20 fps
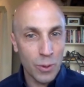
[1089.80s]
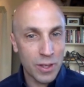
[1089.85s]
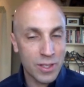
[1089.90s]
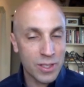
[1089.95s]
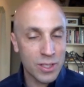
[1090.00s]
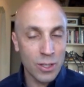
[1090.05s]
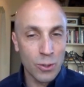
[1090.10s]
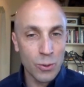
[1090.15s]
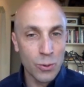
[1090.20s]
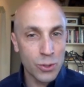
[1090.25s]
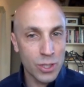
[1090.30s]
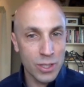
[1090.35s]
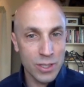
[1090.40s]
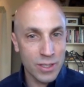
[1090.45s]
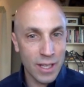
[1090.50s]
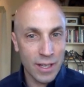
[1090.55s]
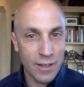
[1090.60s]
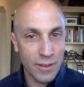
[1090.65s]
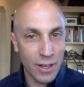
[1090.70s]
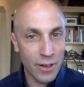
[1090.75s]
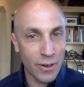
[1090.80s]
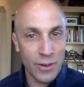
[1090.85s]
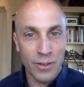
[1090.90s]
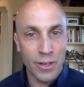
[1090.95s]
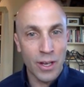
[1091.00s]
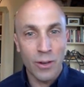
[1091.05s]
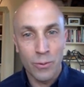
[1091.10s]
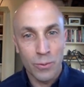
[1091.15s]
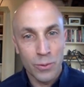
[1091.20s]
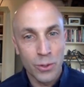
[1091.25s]
solutions that are
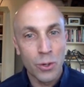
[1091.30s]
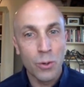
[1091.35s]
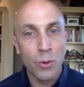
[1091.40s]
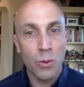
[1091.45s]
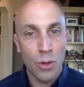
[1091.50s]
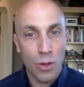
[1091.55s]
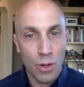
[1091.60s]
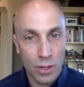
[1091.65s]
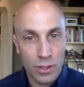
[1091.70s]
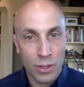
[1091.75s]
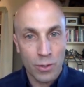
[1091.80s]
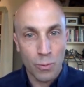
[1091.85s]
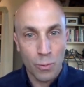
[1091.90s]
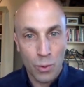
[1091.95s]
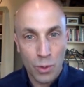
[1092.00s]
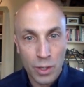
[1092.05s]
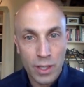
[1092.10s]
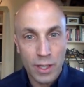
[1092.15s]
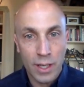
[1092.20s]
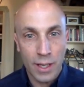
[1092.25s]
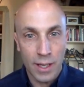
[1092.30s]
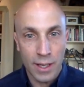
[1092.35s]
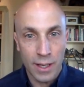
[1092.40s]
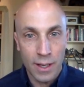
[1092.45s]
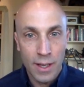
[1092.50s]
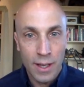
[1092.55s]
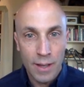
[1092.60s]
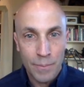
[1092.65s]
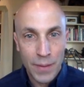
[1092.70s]
no longer working